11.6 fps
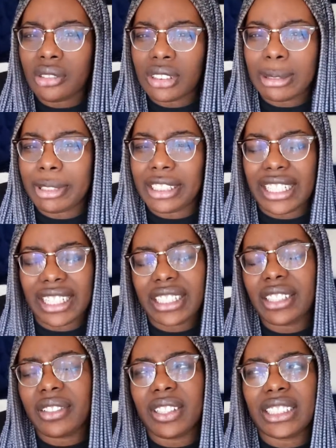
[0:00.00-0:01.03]
you something
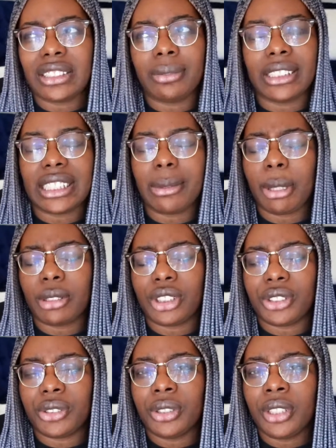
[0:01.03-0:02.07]
negative that someone said about
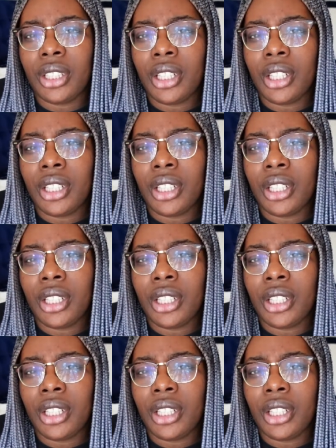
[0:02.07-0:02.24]
you.